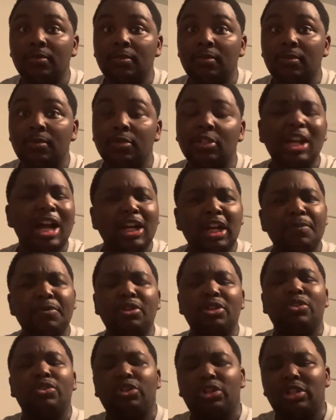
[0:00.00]
So how come
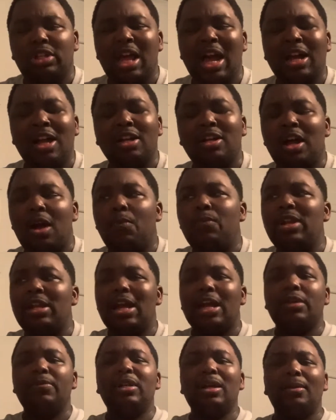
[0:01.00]
we
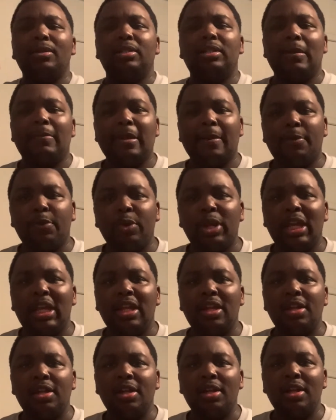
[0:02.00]
come to WWE
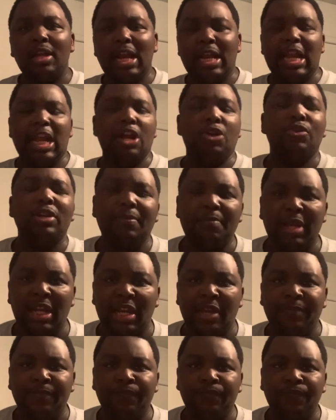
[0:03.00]
and they don't admit
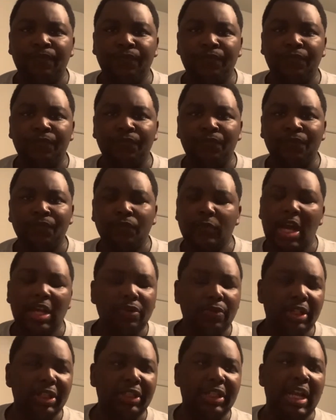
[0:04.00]
it? I
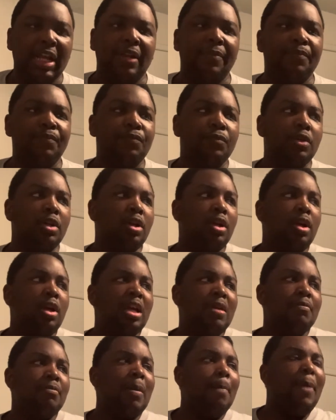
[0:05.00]
don't understand.
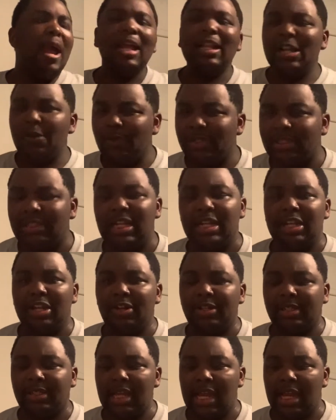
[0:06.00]
But Bayley was sitting there
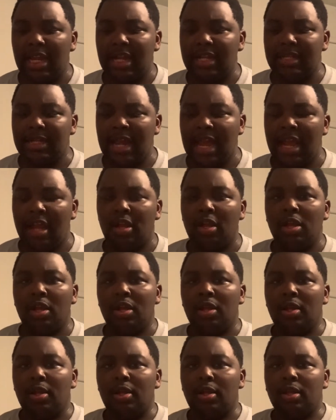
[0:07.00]
saying that
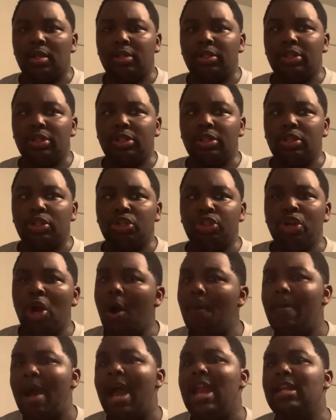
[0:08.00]

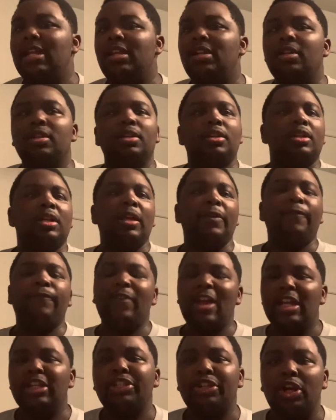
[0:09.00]
nobody can
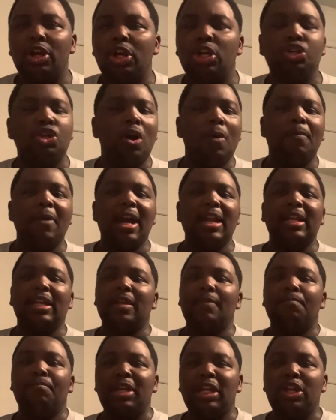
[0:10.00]
face her, nobody
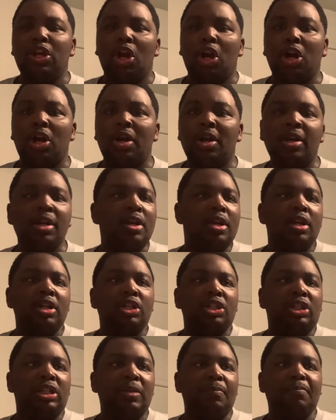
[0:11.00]
can beat her.
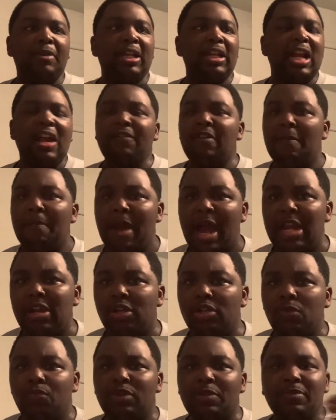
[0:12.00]
She beat everybody on
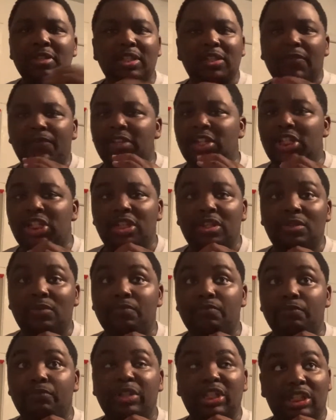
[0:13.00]
the women's division,
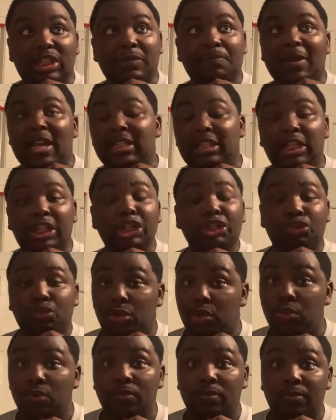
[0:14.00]
which is basically true.